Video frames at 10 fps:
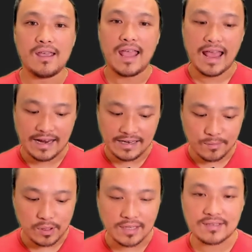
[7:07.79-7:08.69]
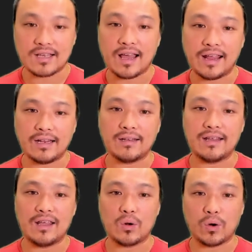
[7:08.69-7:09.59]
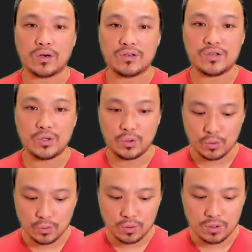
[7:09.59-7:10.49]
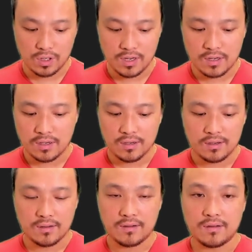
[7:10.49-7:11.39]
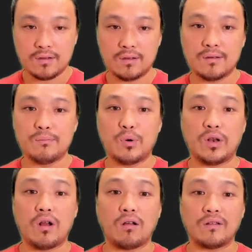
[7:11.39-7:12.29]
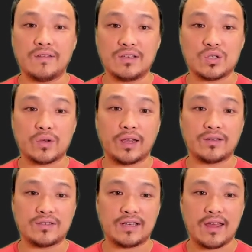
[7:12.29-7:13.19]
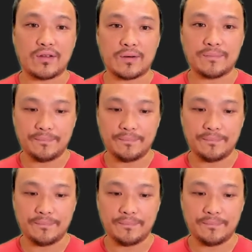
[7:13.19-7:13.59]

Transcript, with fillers: And I need a plus sign in order to put all of these strings together.